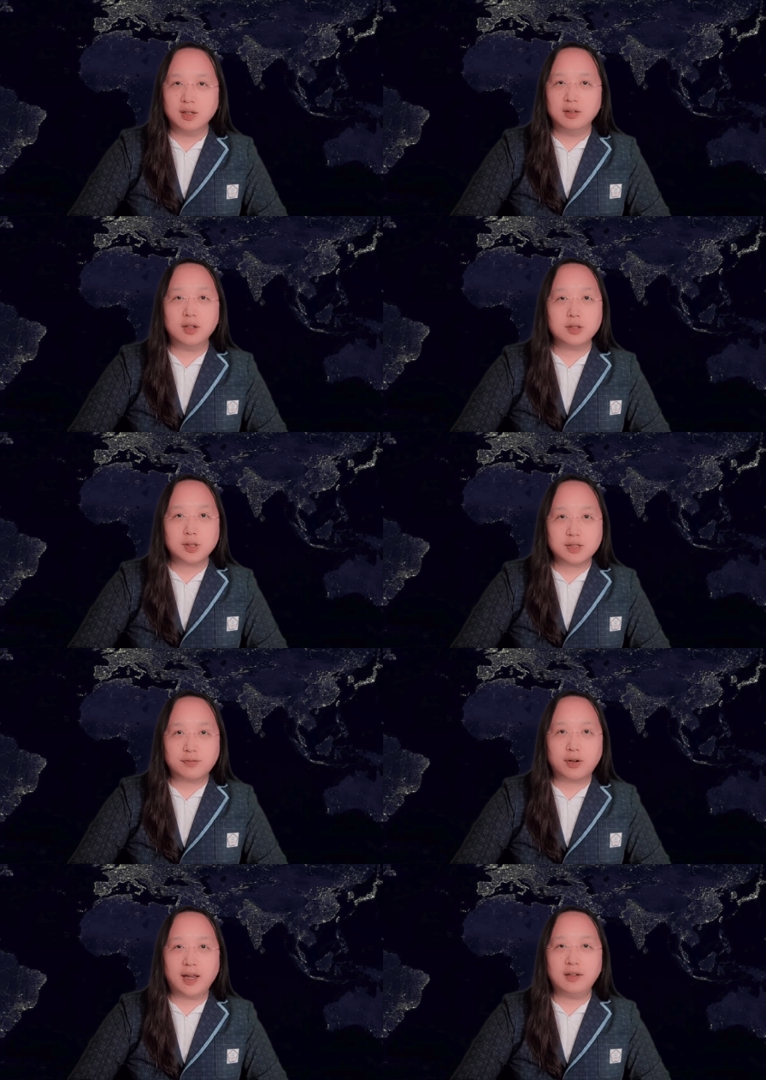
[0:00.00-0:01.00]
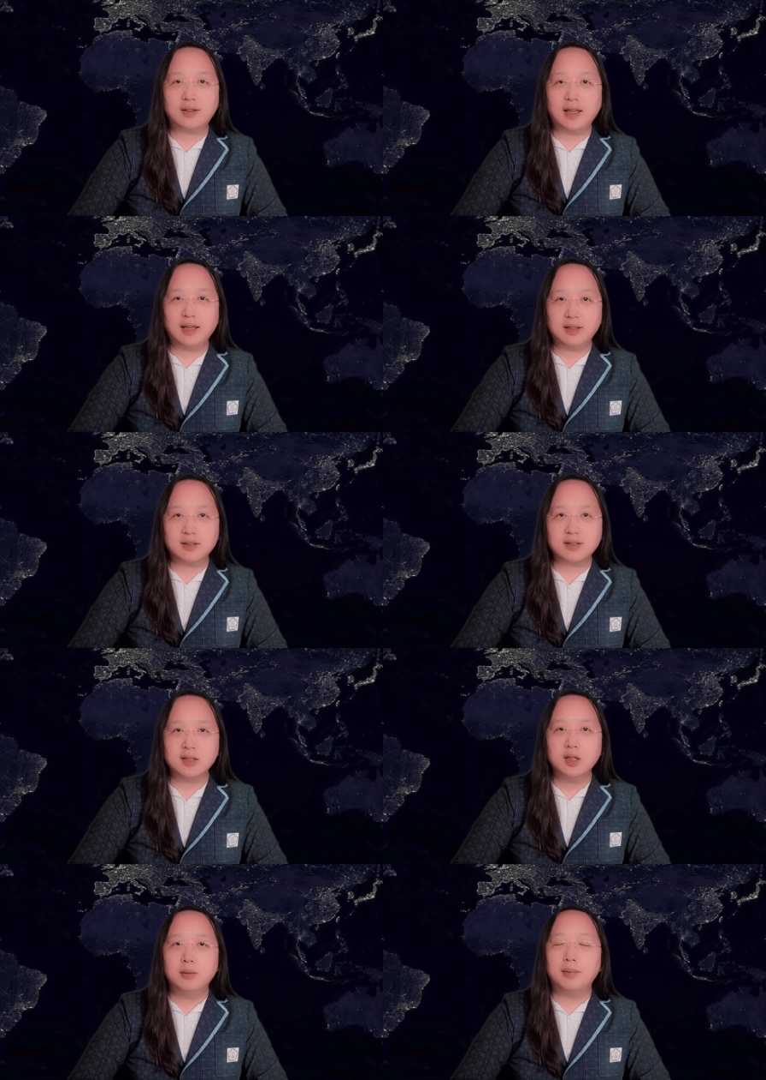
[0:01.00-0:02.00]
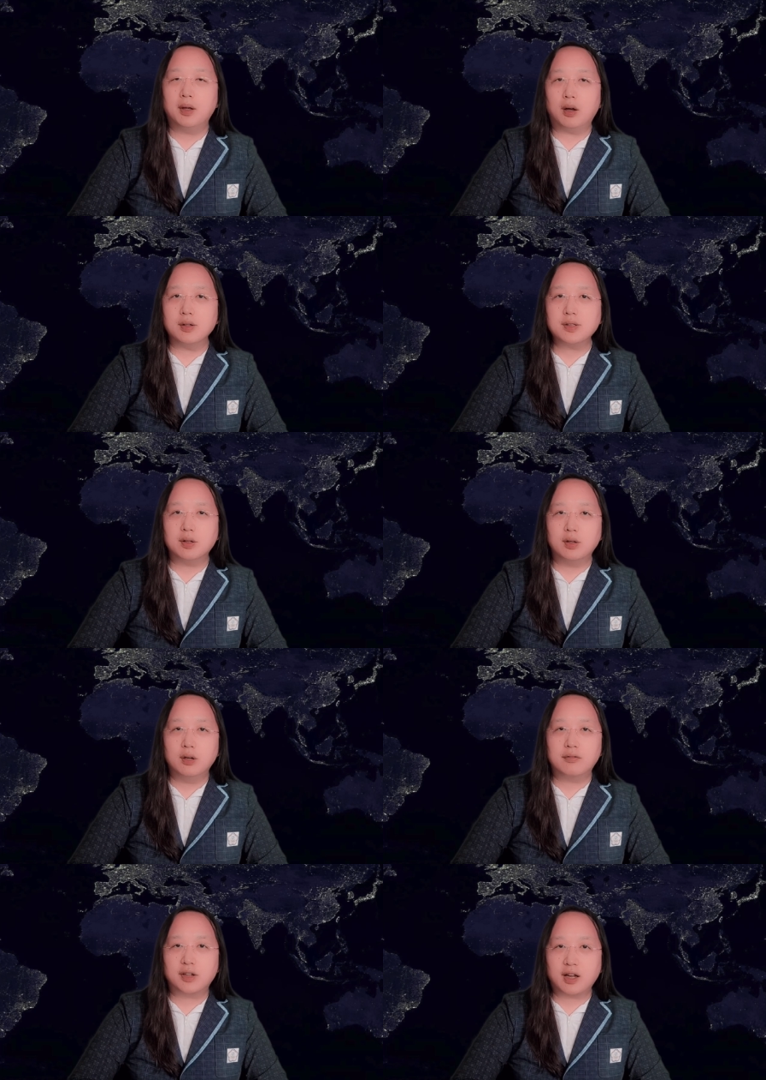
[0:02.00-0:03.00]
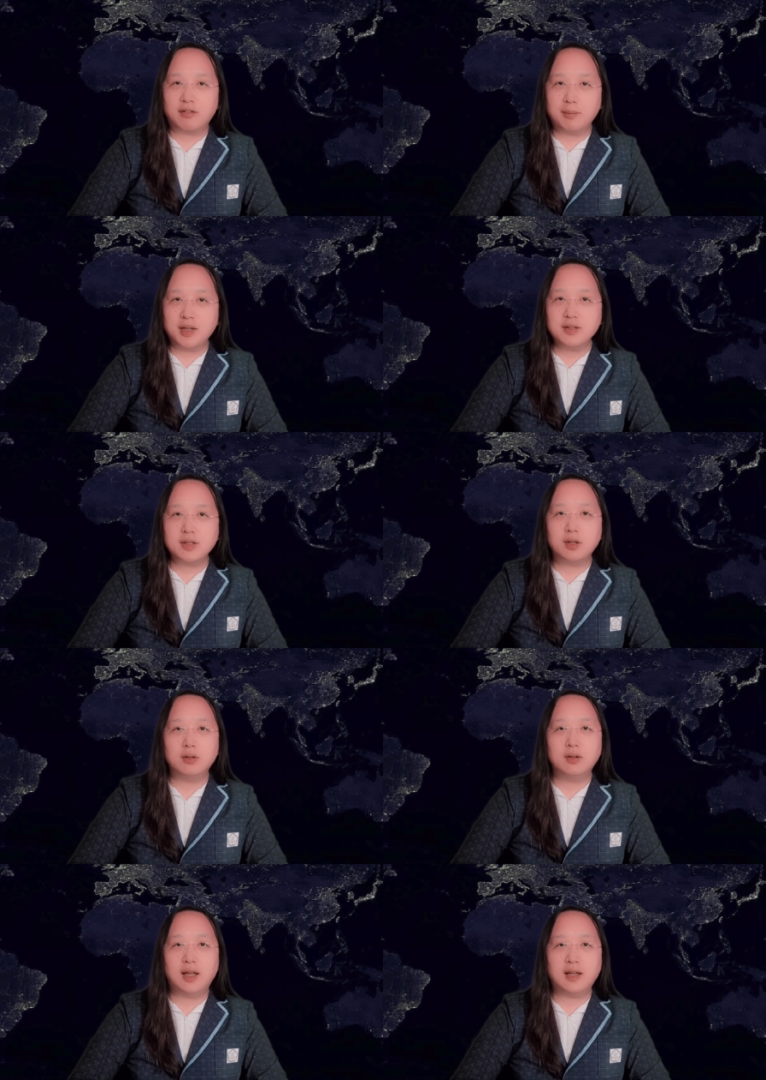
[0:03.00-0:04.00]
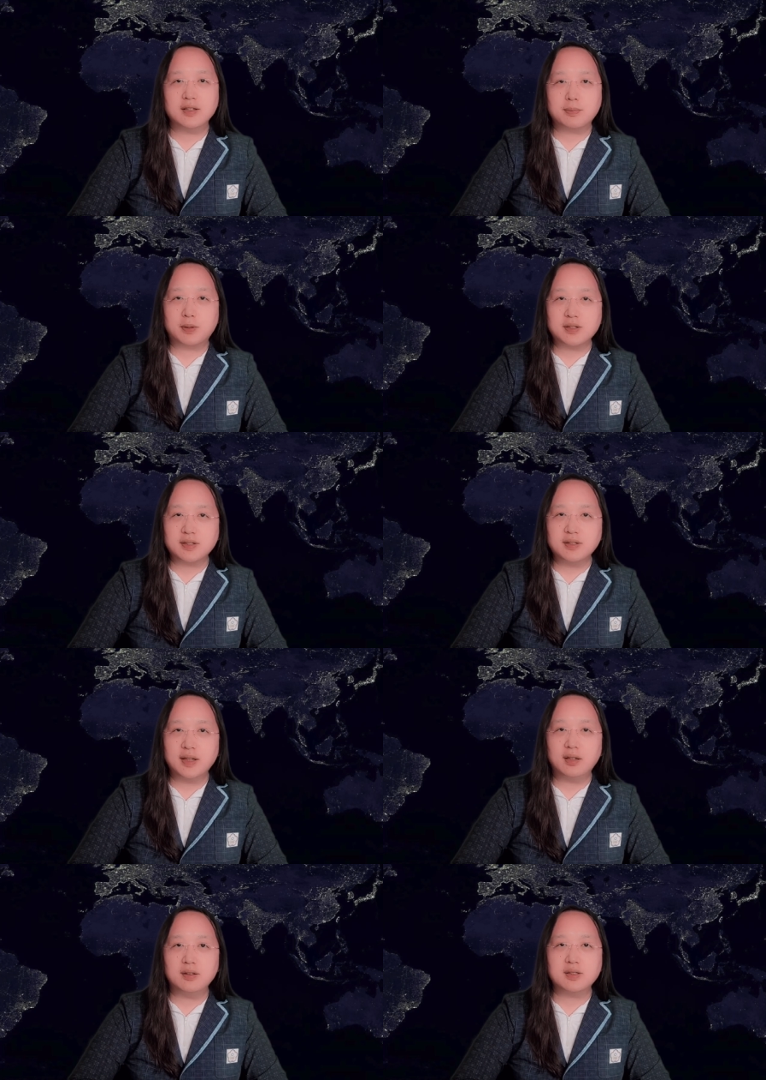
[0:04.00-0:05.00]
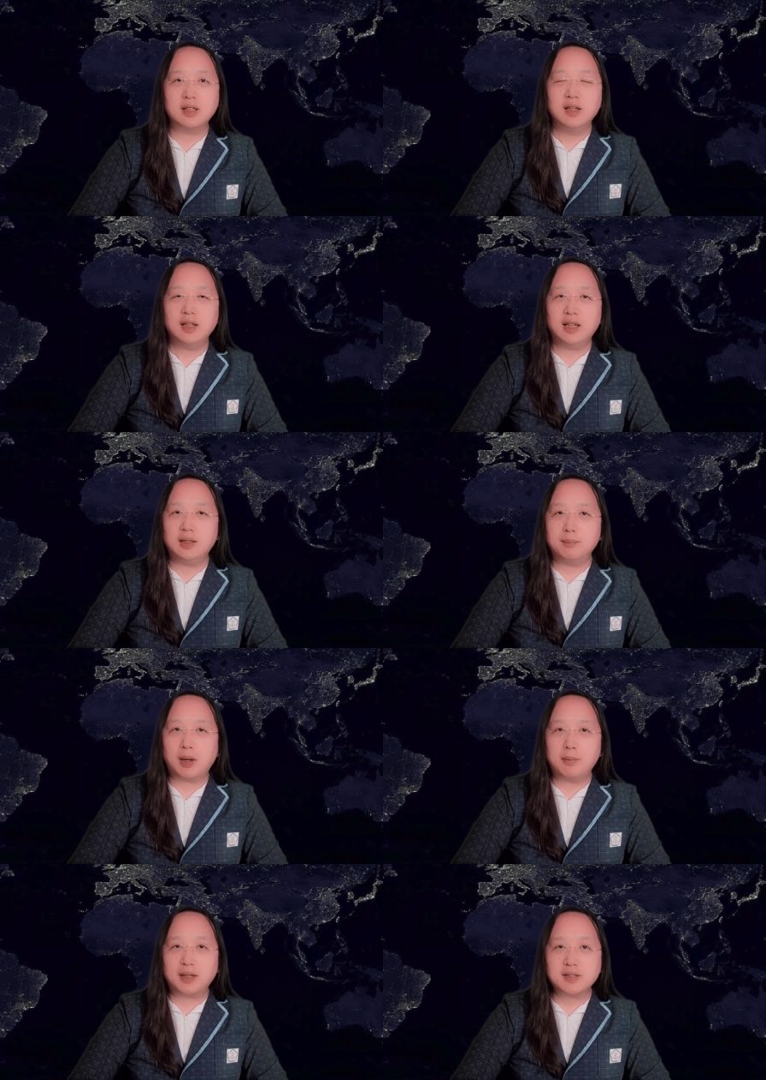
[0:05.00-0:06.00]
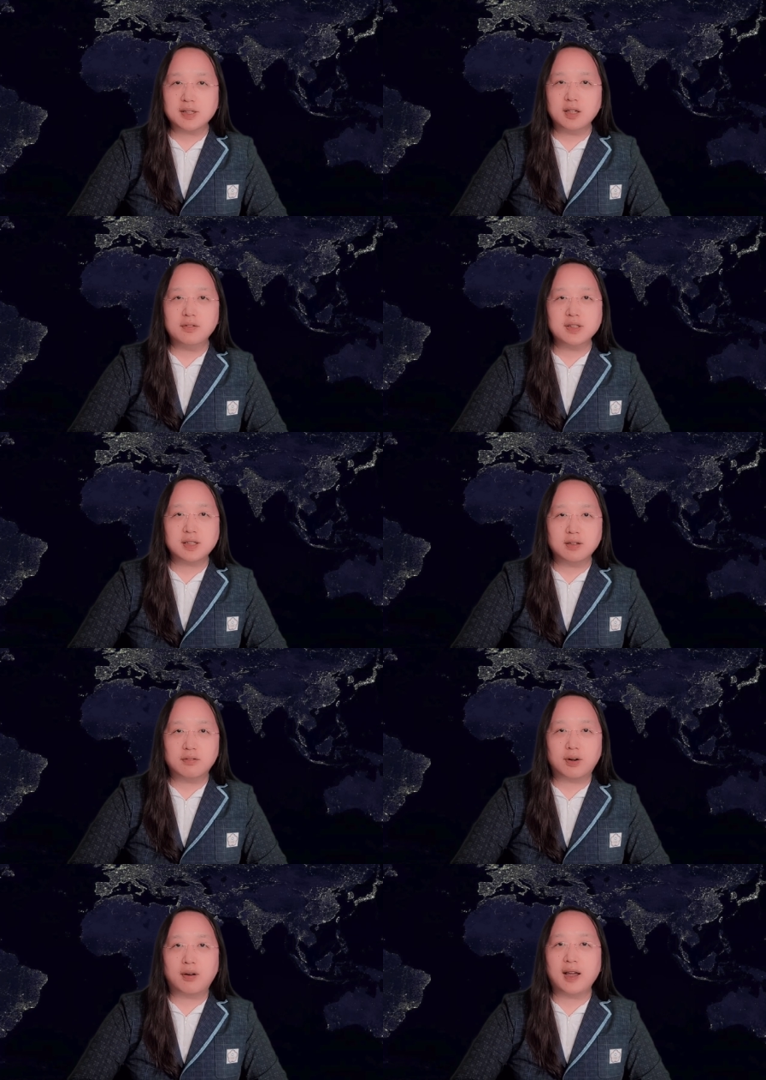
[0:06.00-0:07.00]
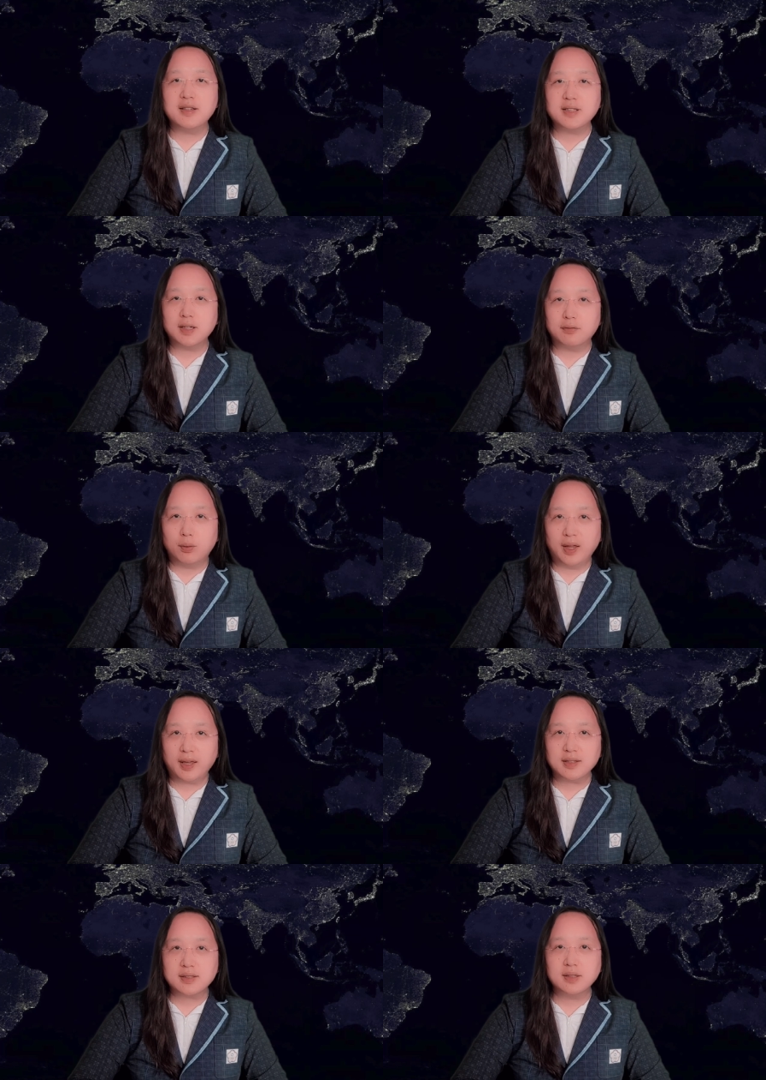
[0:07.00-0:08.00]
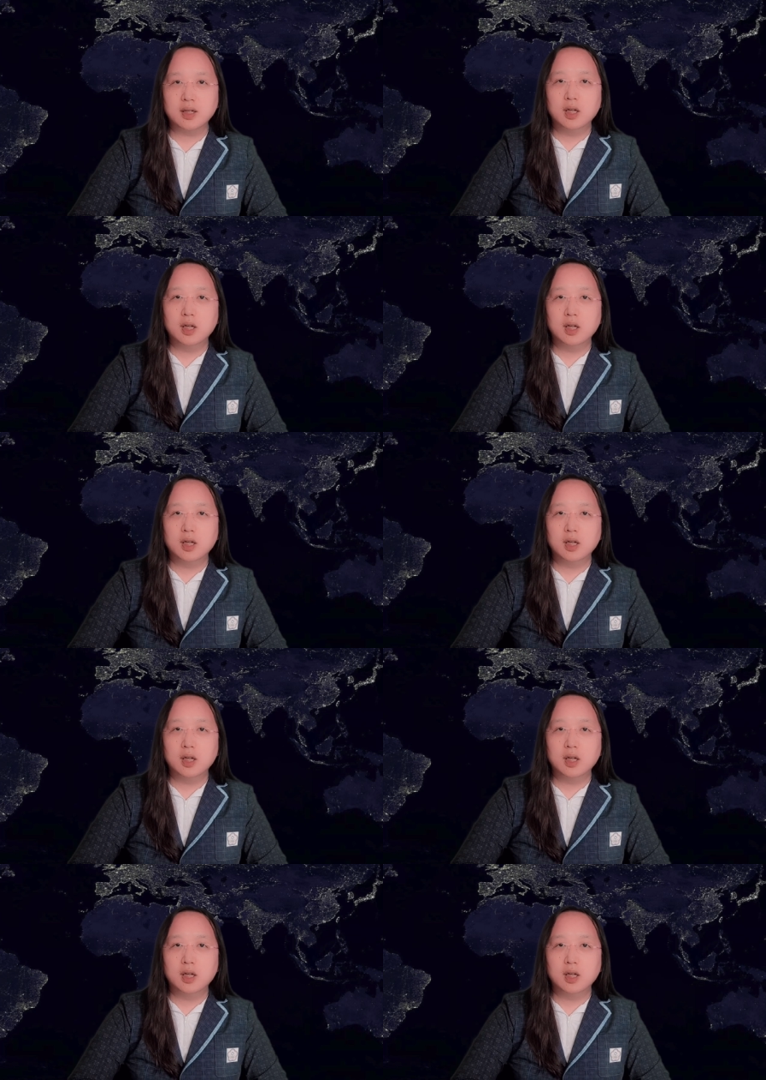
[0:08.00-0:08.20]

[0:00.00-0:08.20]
not just for educators, but also for governmental and personnels in public service in a variety of ways.